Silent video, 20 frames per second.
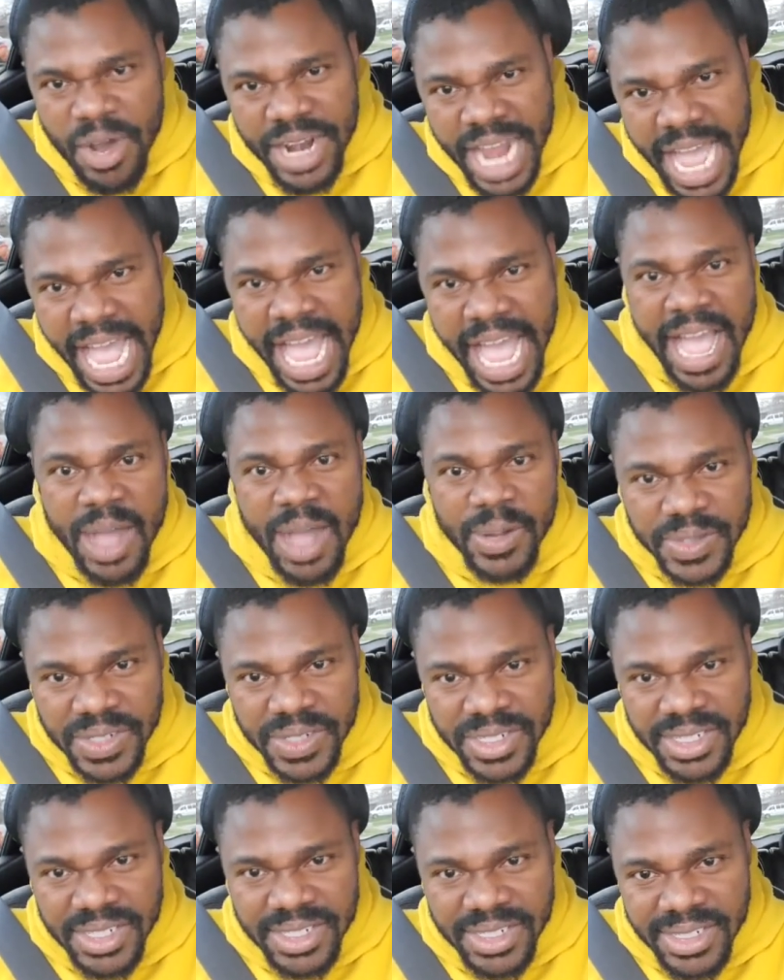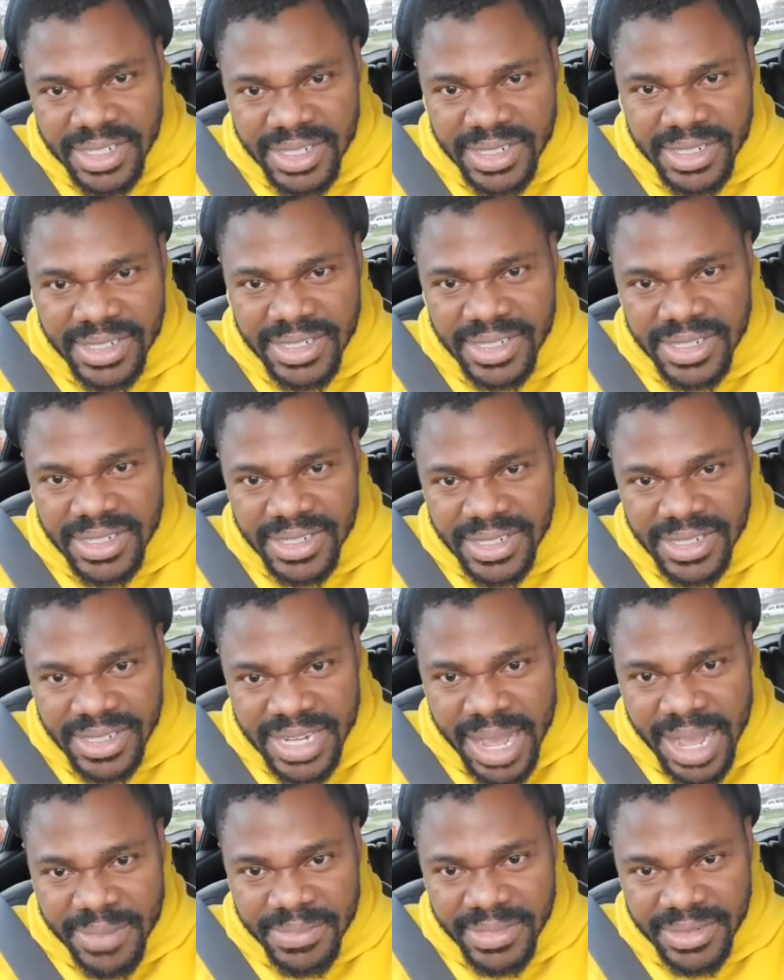that is the man there.
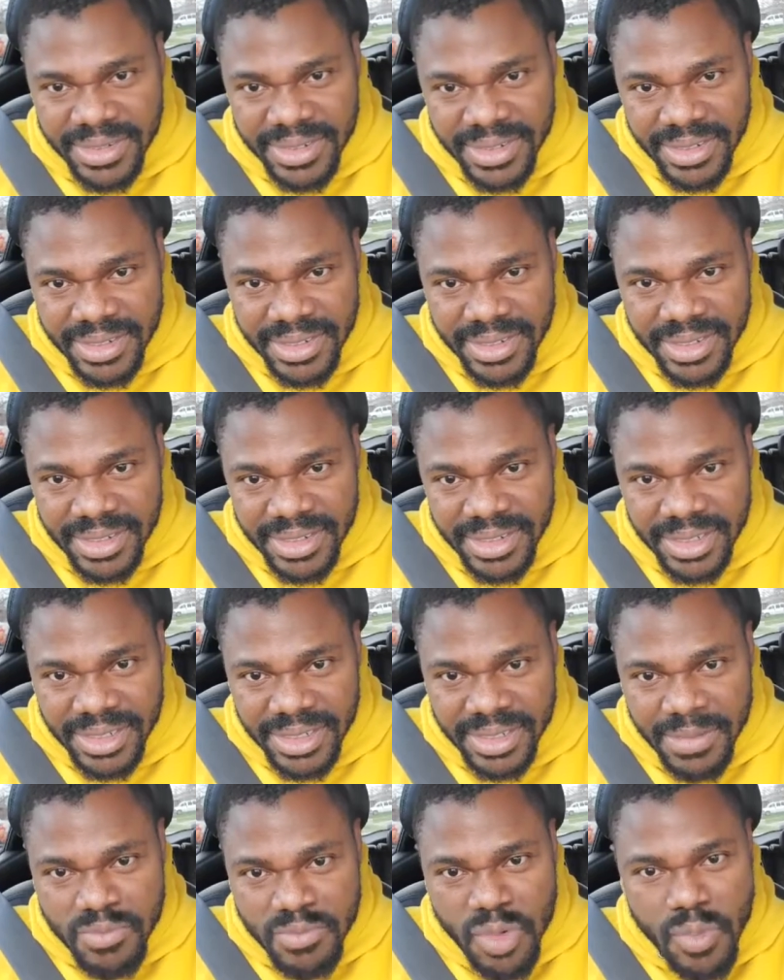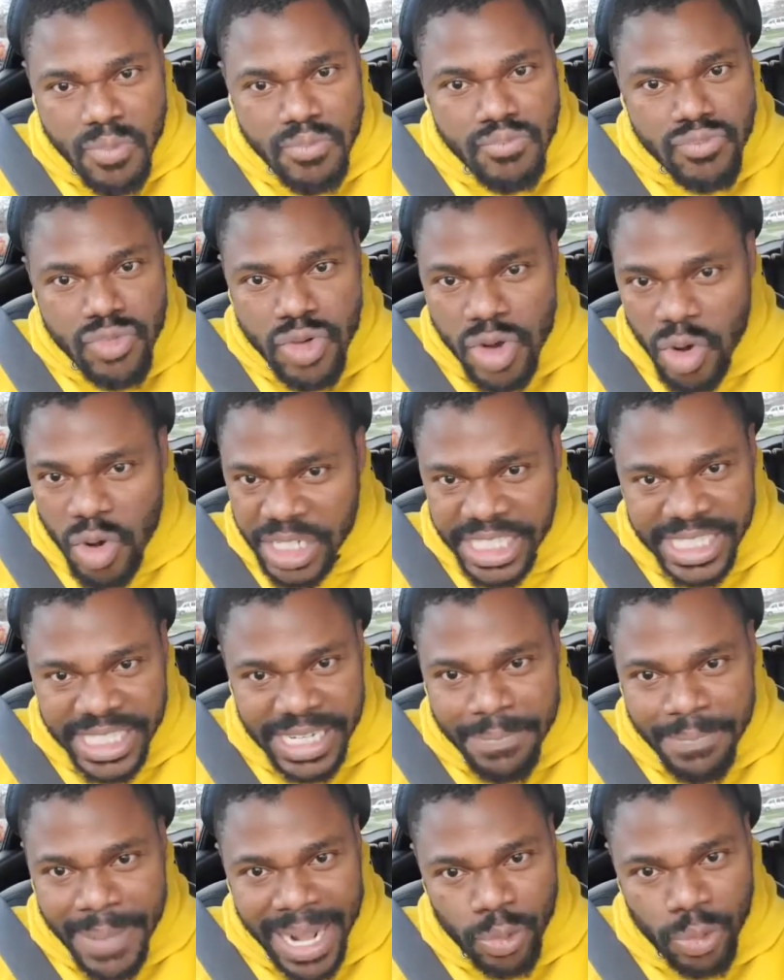He bought that house. See
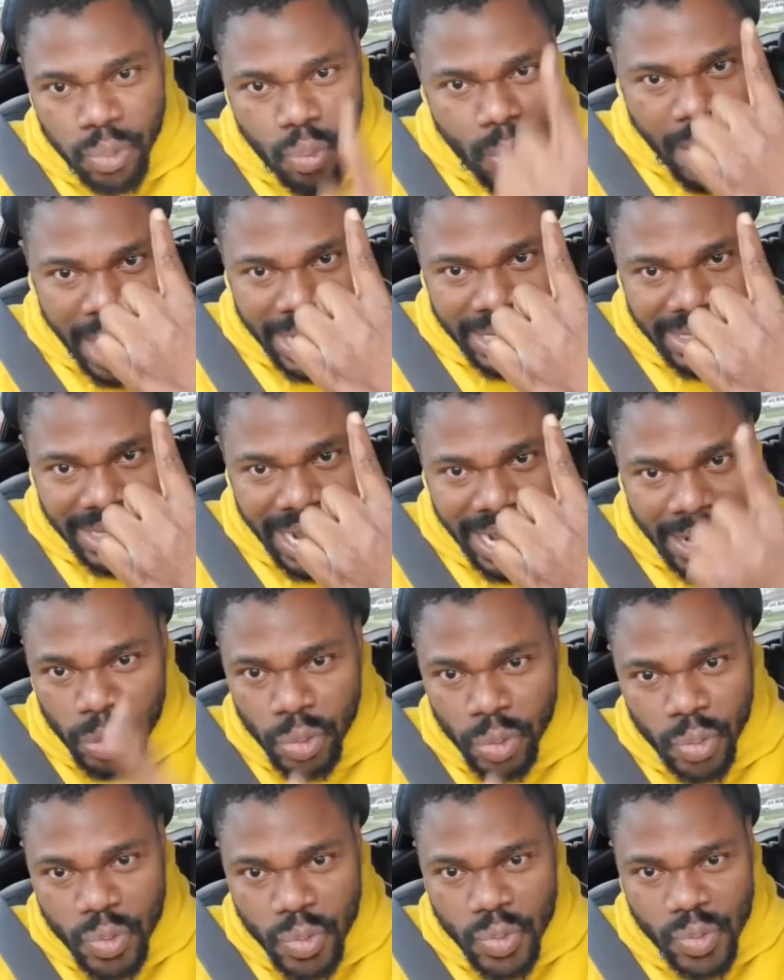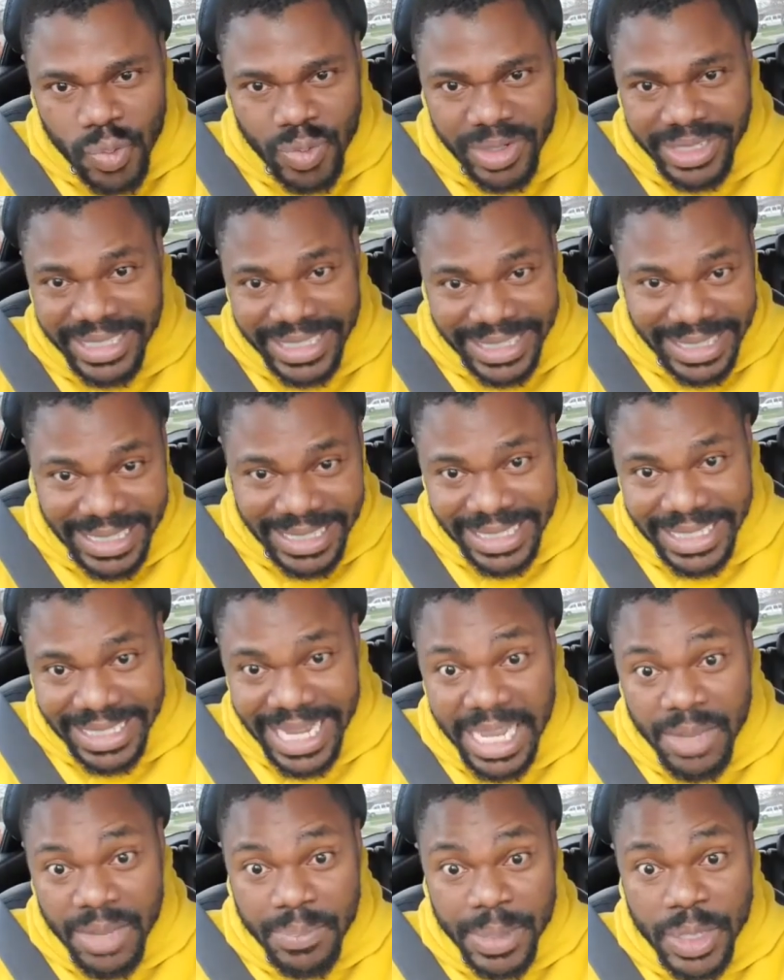him. Mumology
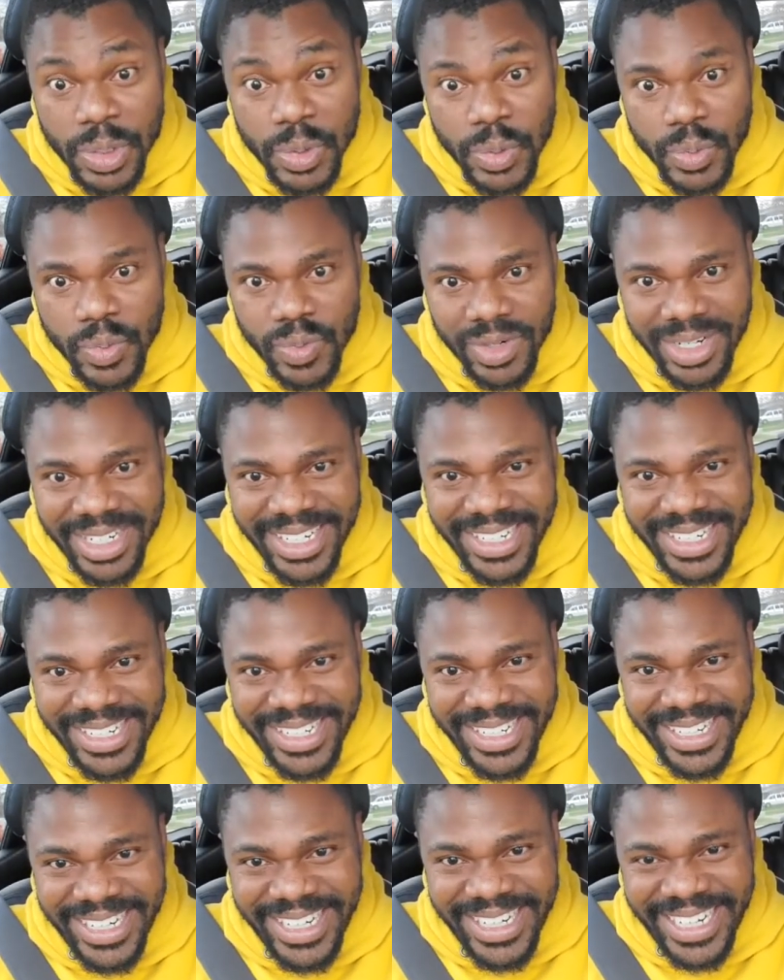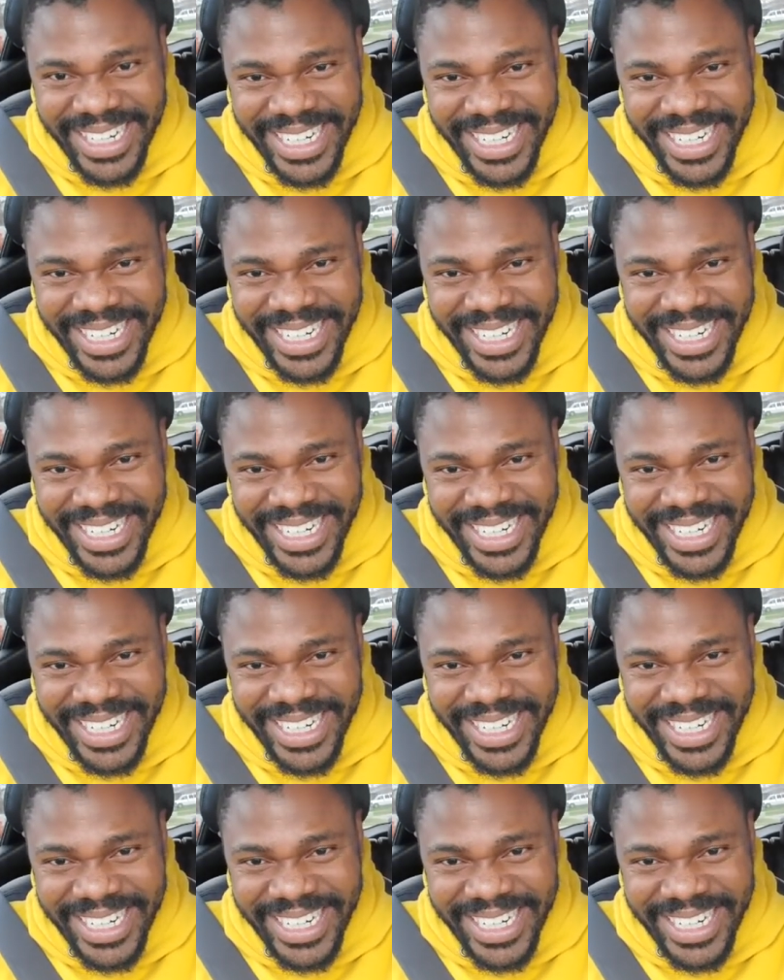part 1 and 2.